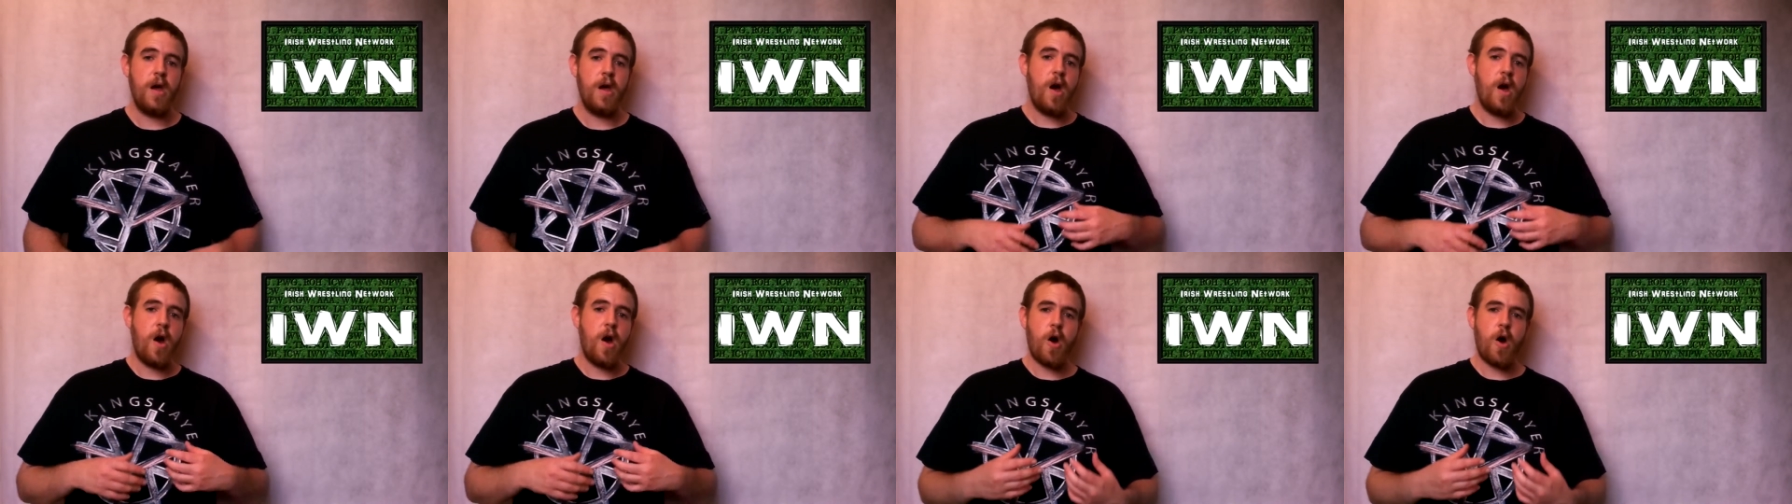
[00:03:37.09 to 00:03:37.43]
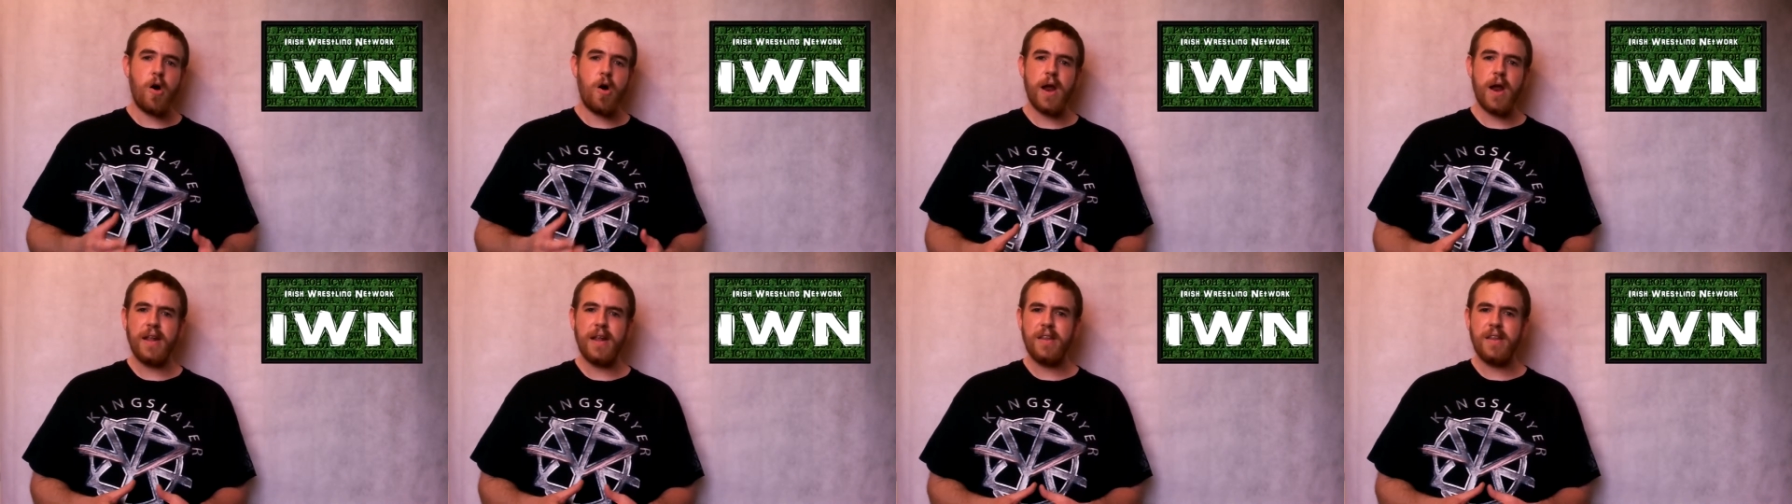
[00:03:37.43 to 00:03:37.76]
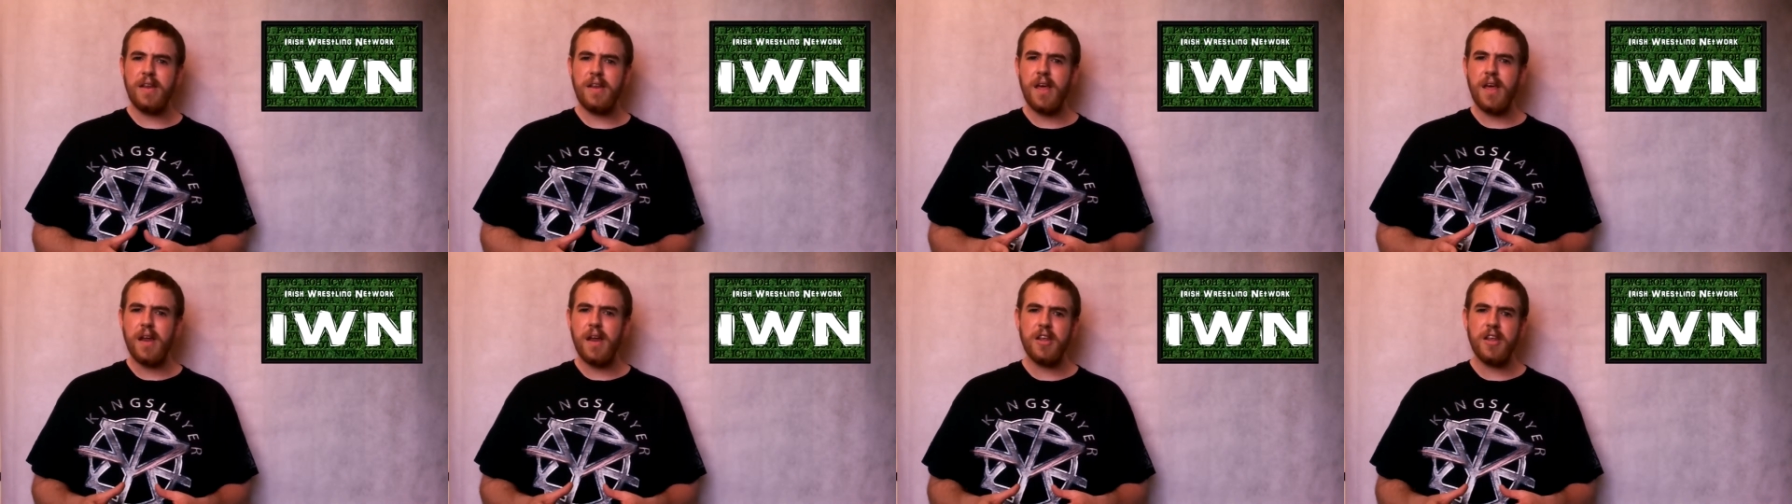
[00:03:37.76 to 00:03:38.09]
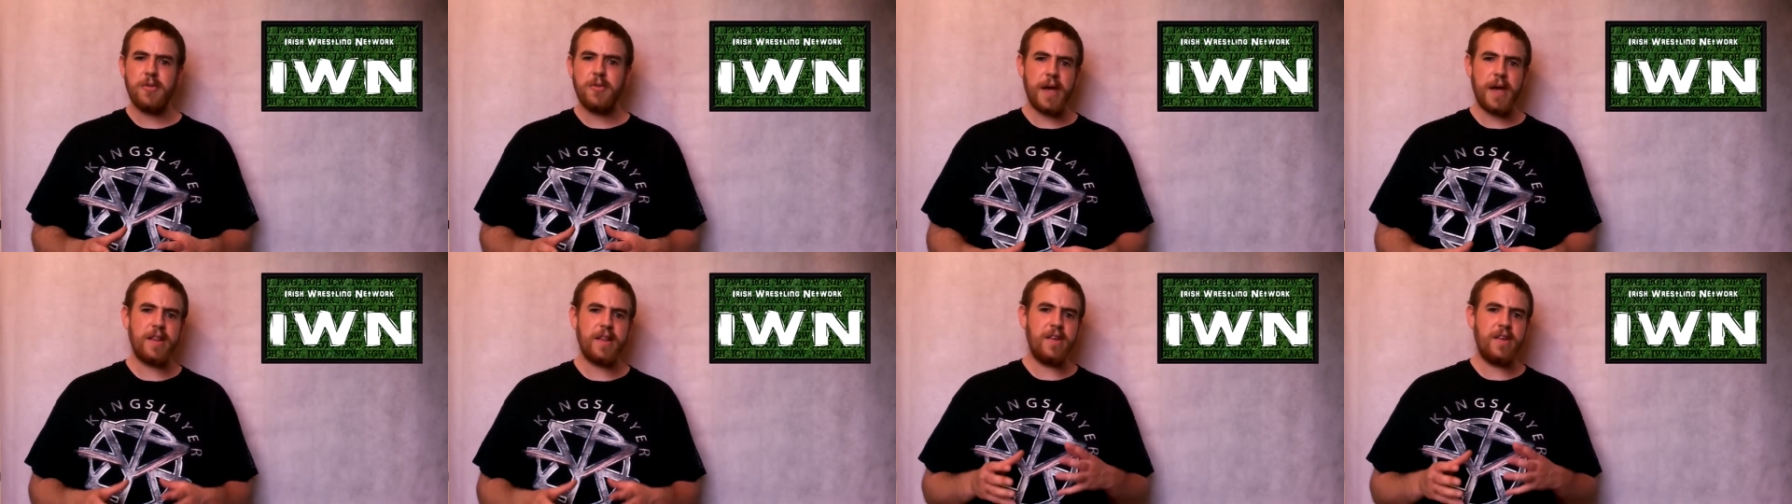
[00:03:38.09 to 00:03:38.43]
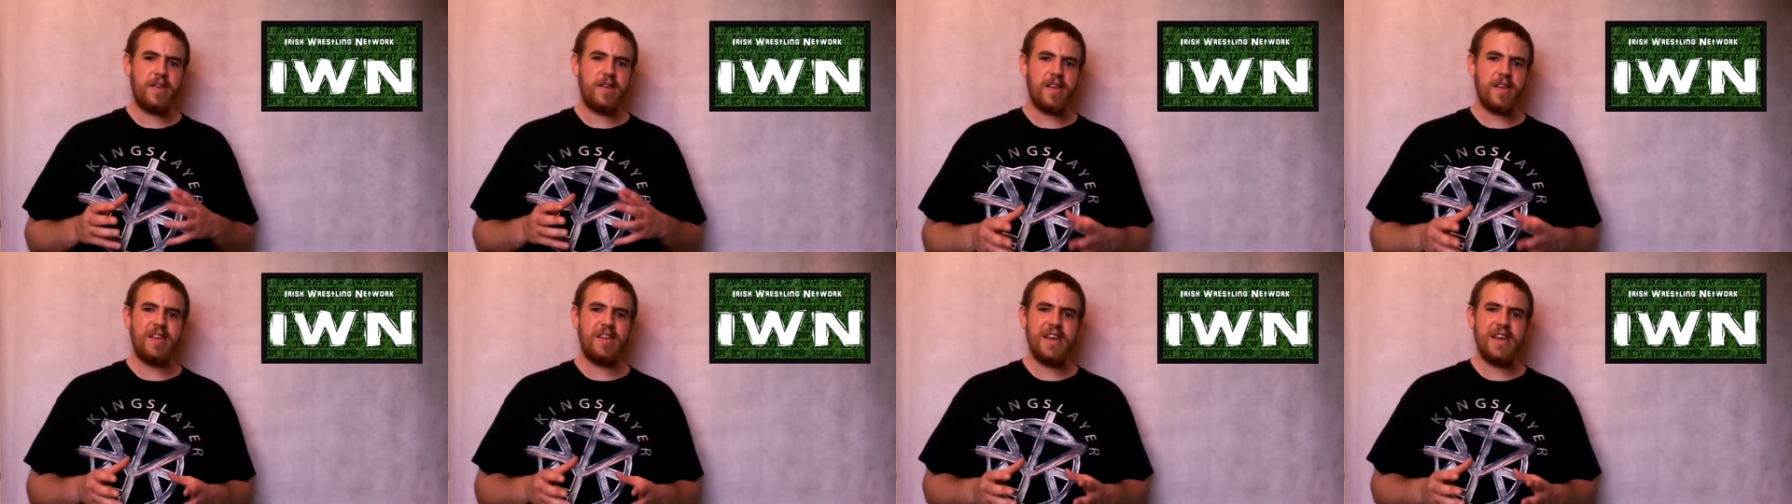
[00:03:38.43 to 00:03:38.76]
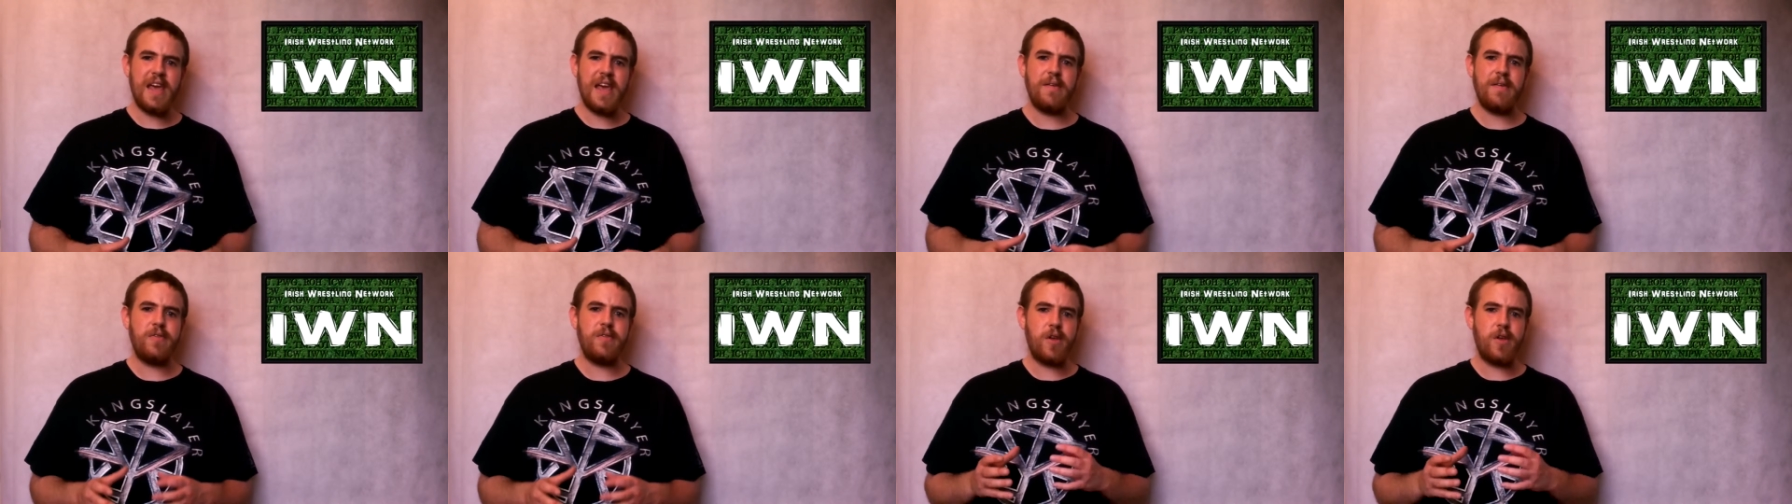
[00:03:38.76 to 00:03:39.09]
Or had they not expected this
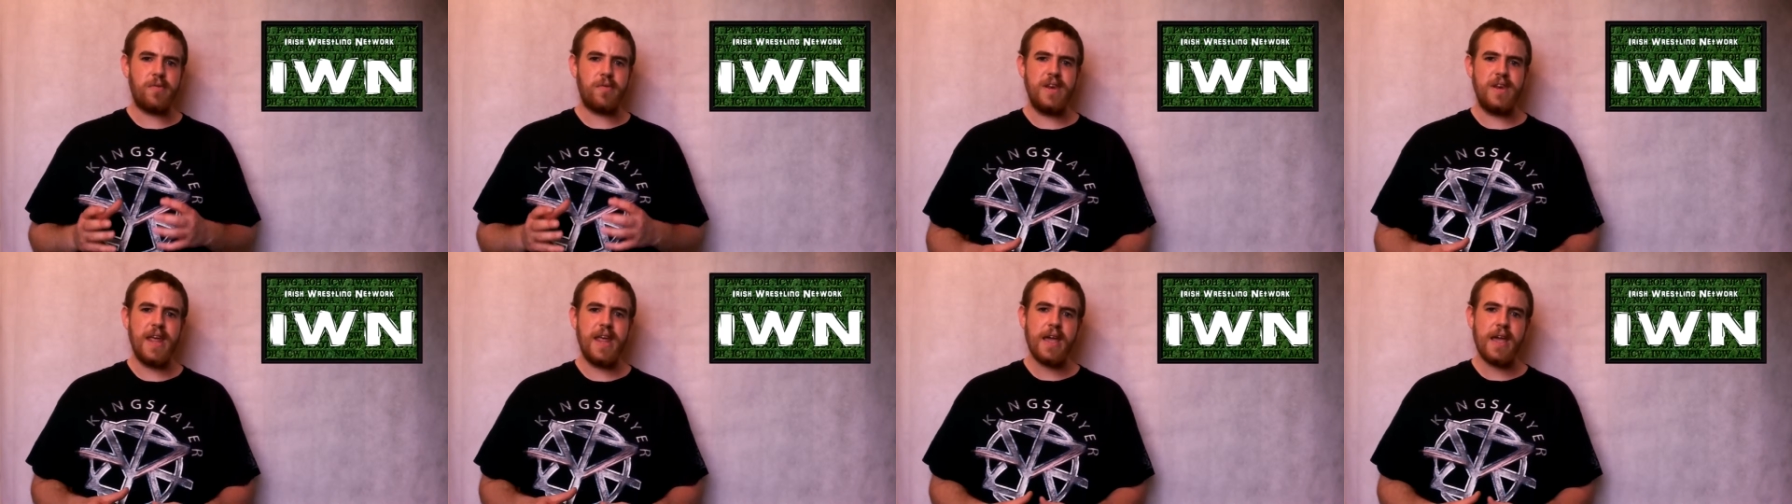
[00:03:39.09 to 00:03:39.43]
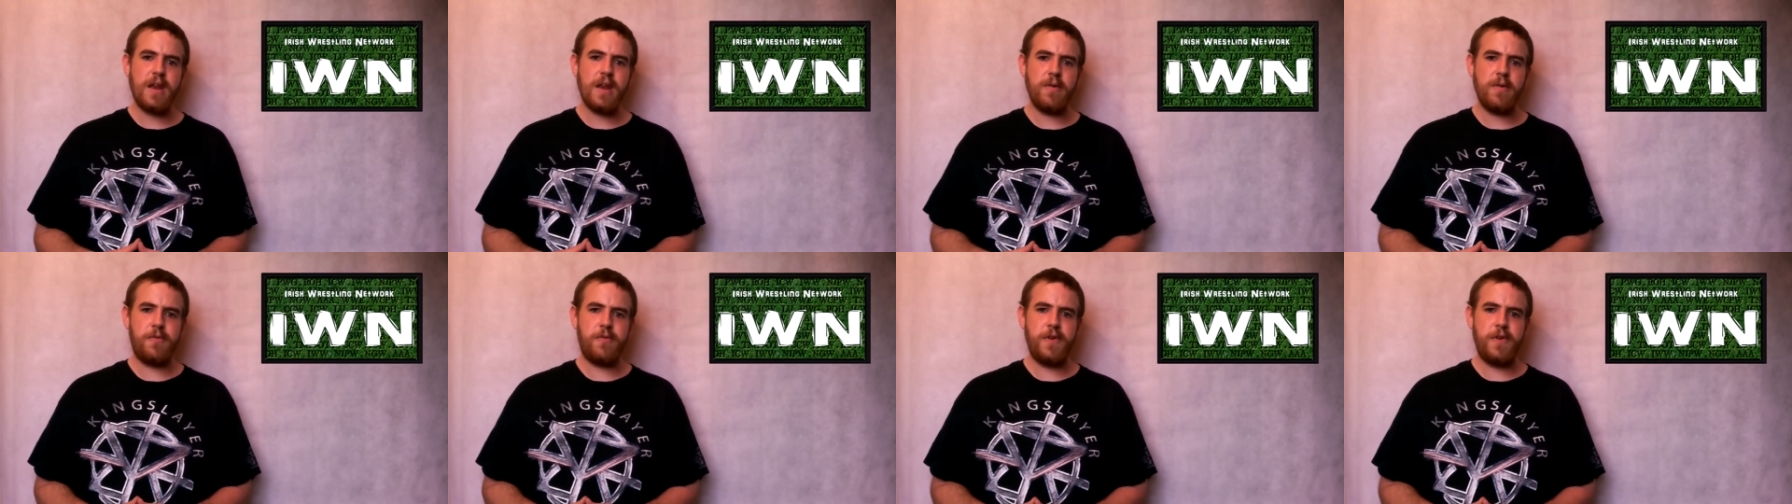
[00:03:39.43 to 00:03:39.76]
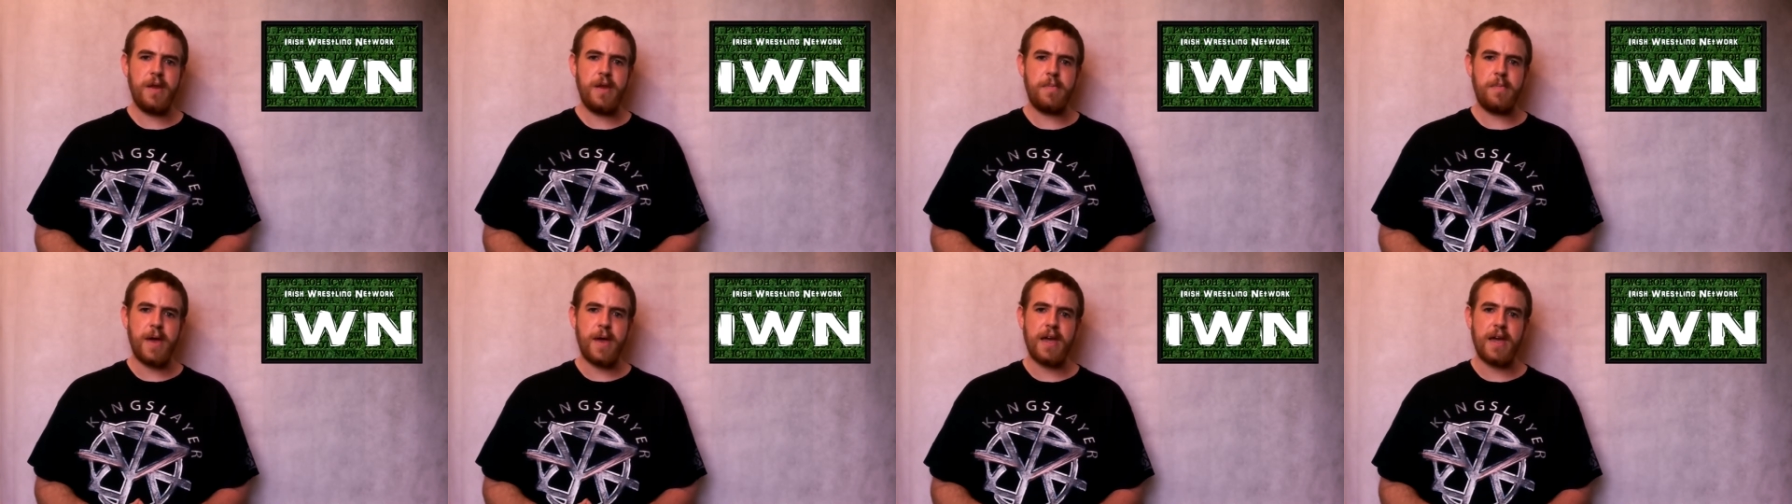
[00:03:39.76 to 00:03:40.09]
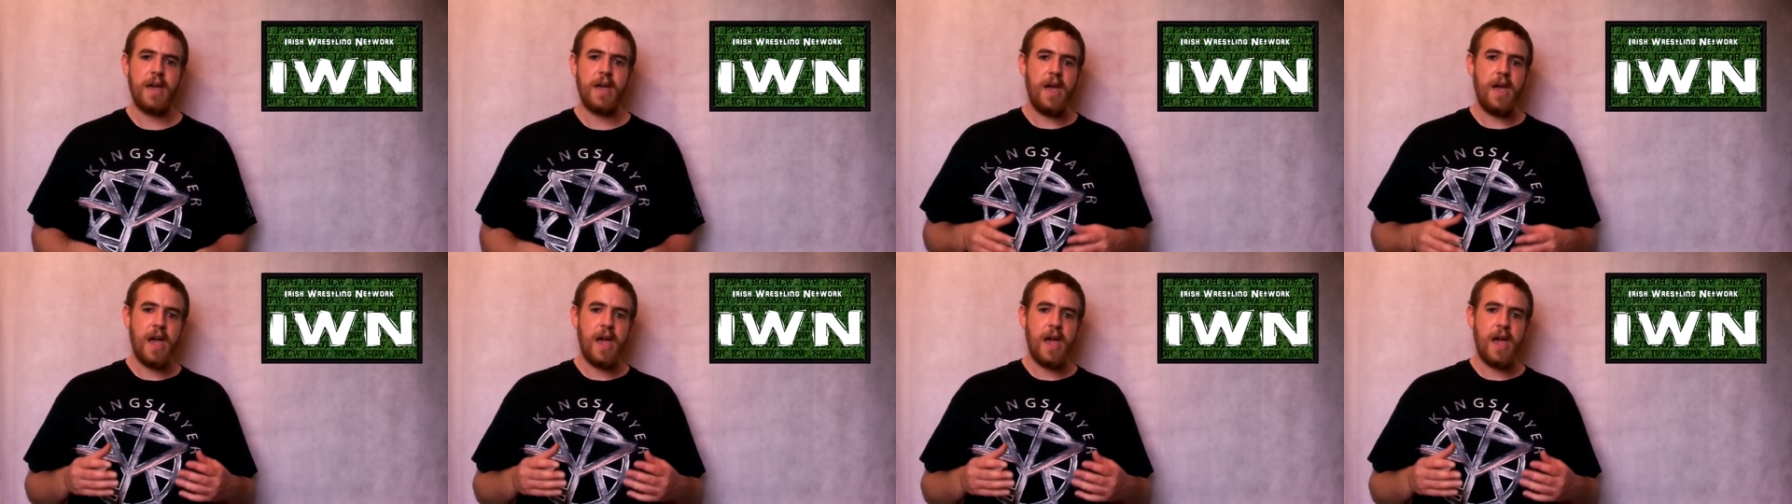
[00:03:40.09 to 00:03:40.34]
level of negative feedback